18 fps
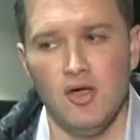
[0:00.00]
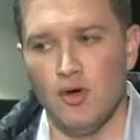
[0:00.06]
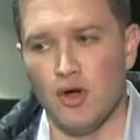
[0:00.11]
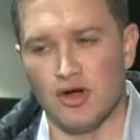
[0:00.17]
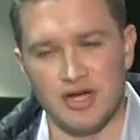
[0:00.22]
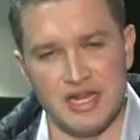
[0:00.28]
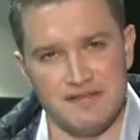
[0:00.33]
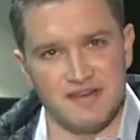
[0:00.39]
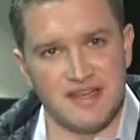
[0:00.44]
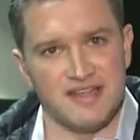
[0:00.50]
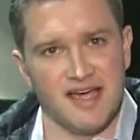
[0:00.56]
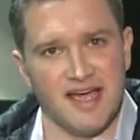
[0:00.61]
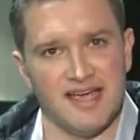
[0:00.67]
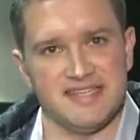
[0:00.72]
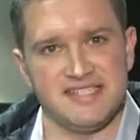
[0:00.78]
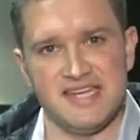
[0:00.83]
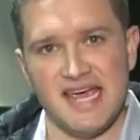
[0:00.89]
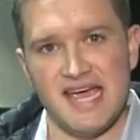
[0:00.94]
Well, good evening,
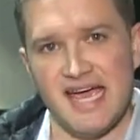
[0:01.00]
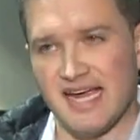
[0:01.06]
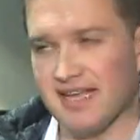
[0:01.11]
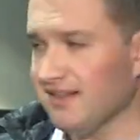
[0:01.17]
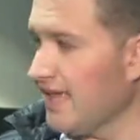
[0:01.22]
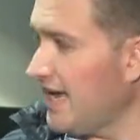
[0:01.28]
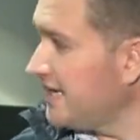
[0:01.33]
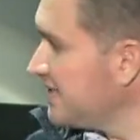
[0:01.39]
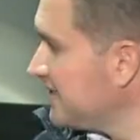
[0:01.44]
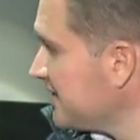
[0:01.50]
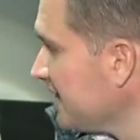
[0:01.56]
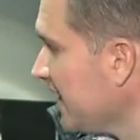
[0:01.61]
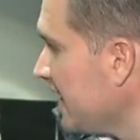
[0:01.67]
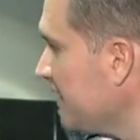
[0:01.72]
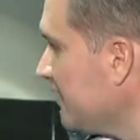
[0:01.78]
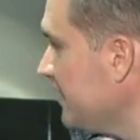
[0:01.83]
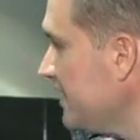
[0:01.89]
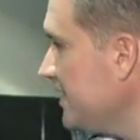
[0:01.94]
guys. Yeah, classes
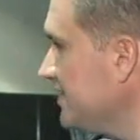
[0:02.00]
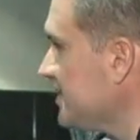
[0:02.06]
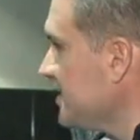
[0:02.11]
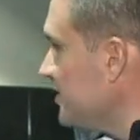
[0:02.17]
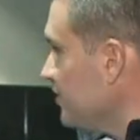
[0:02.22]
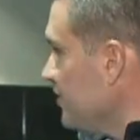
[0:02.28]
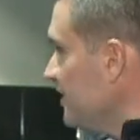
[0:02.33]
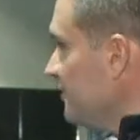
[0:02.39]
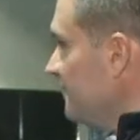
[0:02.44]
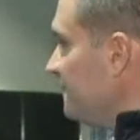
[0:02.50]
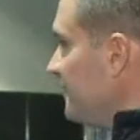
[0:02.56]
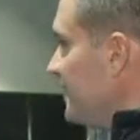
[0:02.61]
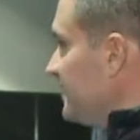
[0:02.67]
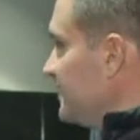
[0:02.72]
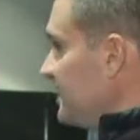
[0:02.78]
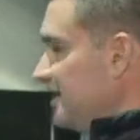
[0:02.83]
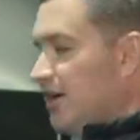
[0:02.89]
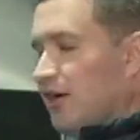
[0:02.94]
like these here in
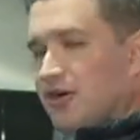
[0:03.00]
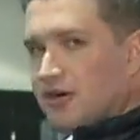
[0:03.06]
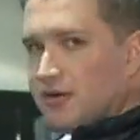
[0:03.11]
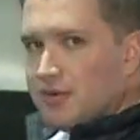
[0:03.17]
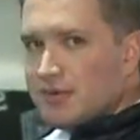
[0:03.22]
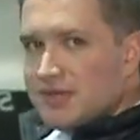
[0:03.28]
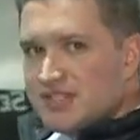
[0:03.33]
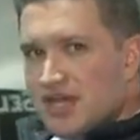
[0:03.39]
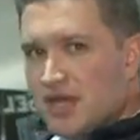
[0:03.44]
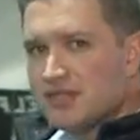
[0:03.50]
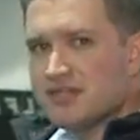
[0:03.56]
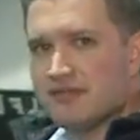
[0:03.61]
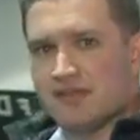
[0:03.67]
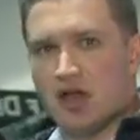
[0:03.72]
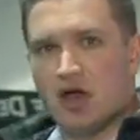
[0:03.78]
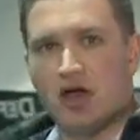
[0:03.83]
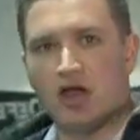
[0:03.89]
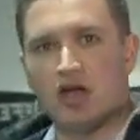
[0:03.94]
Fenton are a result
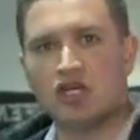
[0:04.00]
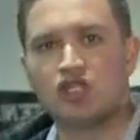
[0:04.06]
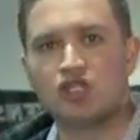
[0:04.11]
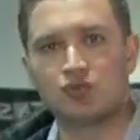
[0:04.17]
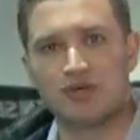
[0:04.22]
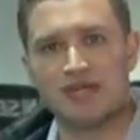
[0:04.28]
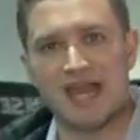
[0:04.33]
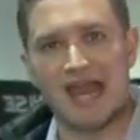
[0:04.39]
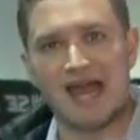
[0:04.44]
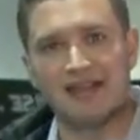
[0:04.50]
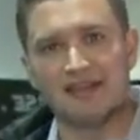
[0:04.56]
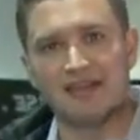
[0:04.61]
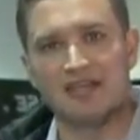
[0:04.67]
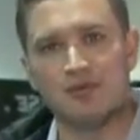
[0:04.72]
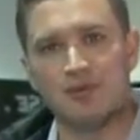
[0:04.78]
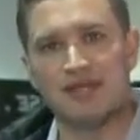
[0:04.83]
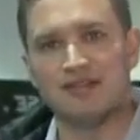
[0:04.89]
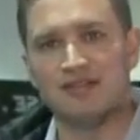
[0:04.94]
of the harsh
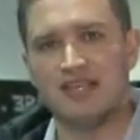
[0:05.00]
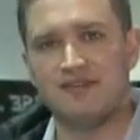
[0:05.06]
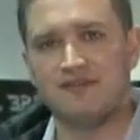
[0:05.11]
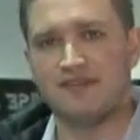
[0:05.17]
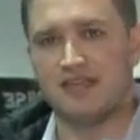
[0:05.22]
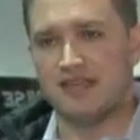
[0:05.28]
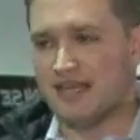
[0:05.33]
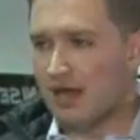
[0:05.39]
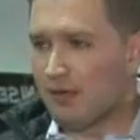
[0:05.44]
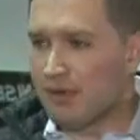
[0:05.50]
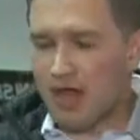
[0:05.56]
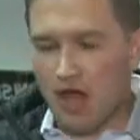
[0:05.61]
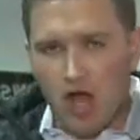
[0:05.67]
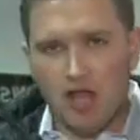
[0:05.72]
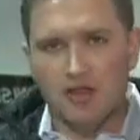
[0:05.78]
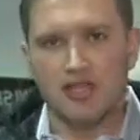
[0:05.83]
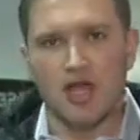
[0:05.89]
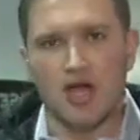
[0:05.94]
reality we live in. Now, we
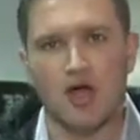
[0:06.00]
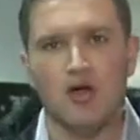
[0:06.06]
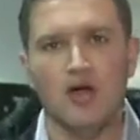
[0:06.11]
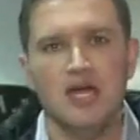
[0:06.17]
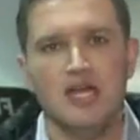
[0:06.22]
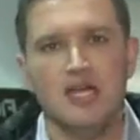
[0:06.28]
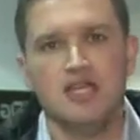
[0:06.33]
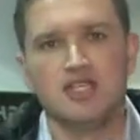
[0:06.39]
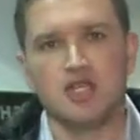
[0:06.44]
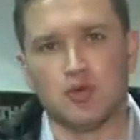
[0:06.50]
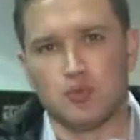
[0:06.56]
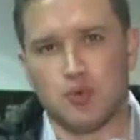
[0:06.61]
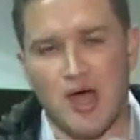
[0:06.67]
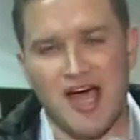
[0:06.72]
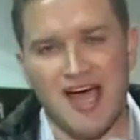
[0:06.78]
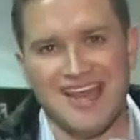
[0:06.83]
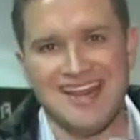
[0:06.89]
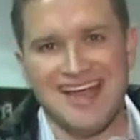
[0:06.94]
all know to
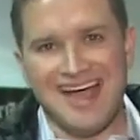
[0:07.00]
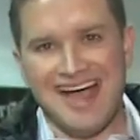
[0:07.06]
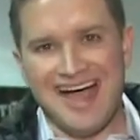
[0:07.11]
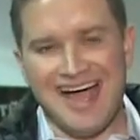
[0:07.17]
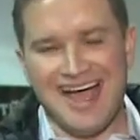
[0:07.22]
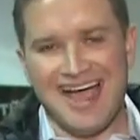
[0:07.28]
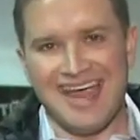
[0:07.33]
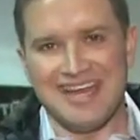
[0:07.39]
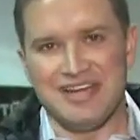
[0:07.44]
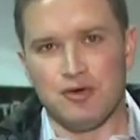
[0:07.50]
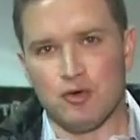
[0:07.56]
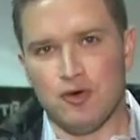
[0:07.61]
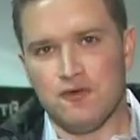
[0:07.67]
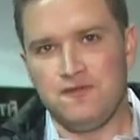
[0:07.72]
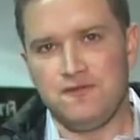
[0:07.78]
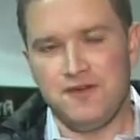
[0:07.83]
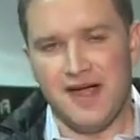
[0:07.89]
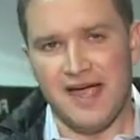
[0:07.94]
run, hide,
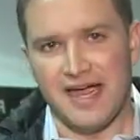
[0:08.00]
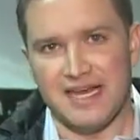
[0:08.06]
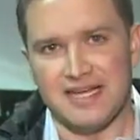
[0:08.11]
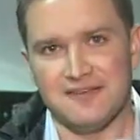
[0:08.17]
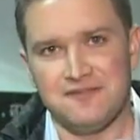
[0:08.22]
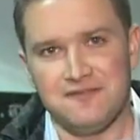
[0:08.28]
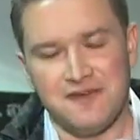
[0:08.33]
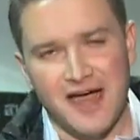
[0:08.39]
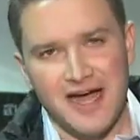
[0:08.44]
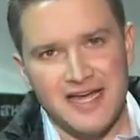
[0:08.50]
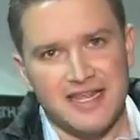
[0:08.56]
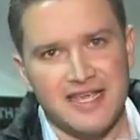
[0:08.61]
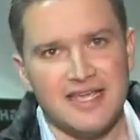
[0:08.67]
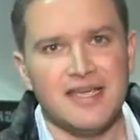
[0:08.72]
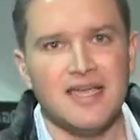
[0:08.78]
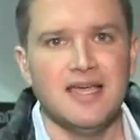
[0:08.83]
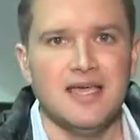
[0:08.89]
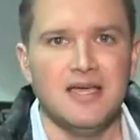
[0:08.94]
or fight,
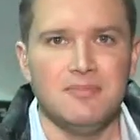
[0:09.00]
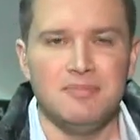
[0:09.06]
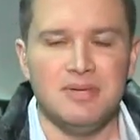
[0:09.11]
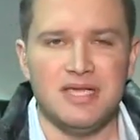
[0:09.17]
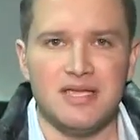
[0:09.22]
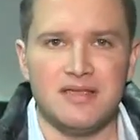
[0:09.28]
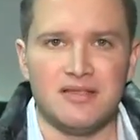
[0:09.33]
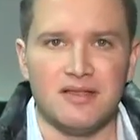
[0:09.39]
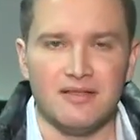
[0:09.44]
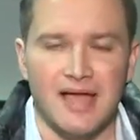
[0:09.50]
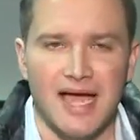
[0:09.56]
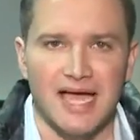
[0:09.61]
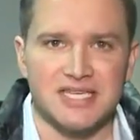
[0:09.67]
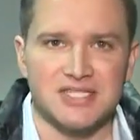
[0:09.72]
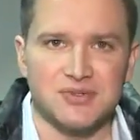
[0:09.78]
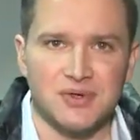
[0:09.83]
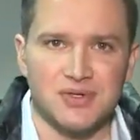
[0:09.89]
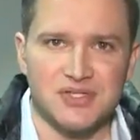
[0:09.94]
fighting being the
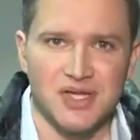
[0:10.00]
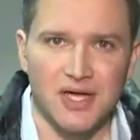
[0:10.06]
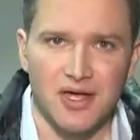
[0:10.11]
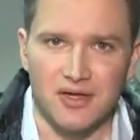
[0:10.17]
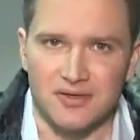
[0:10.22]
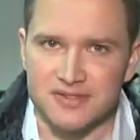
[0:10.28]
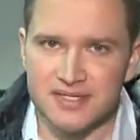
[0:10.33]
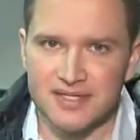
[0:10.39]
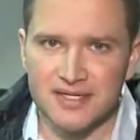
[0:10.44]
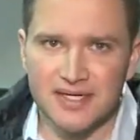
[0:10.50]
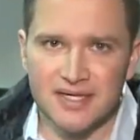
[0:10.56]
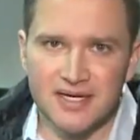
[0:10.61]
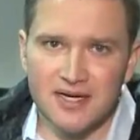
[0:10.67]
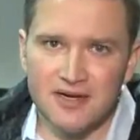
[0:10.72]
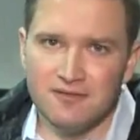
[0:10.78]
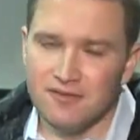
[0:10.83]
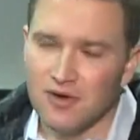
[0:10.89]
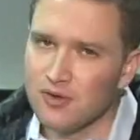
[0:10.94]
last result.
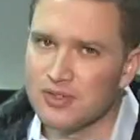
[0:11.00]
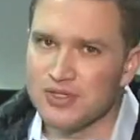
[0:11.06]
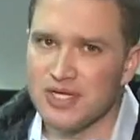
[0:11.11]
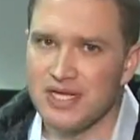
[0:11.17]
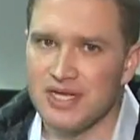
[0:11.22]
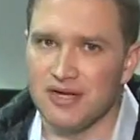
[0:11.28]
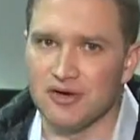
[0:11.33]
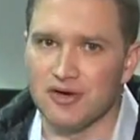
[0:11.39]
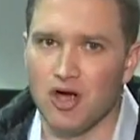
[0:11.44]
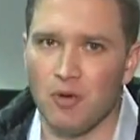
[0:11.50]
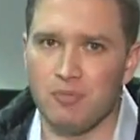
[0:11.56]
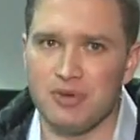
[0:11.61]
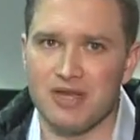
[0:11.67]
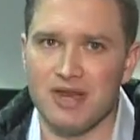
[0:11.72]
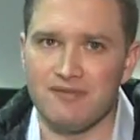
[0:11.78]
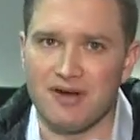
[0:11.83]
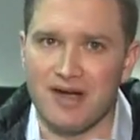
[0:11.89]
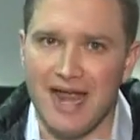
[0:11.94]
Folks here hope
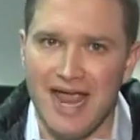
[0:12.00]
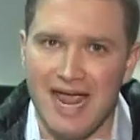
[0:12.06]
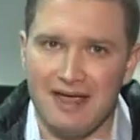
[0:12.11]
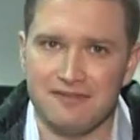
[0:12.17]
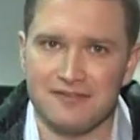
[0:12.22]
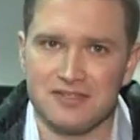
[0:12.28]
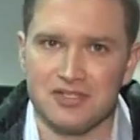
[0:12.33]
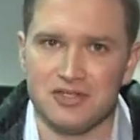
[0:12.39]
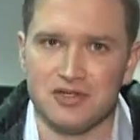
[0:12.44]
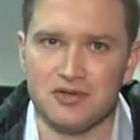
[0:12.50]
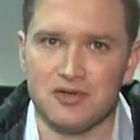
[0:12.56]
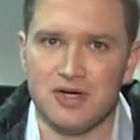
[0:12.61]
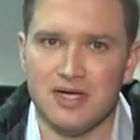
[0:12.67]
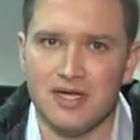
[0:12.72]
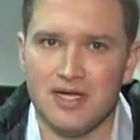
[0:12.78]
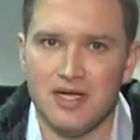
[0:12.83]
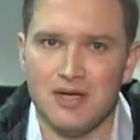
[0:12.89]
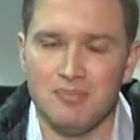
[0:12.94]
you never have to,
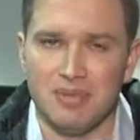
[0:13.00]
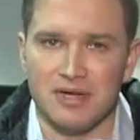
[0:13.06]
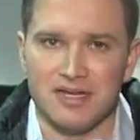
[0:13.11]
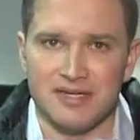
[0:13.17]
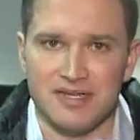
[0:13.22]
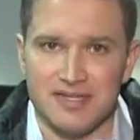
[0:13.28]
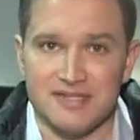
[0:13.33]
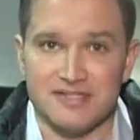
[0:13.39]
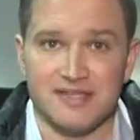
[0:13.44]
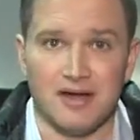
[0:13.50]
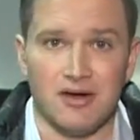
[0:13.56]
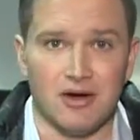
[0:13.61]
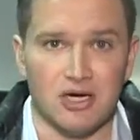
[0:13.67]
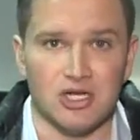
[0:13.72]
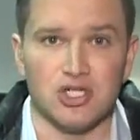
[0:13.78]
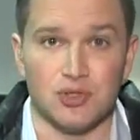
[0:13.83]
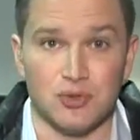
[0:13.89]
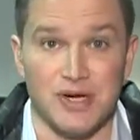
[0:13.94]
but it is the harsh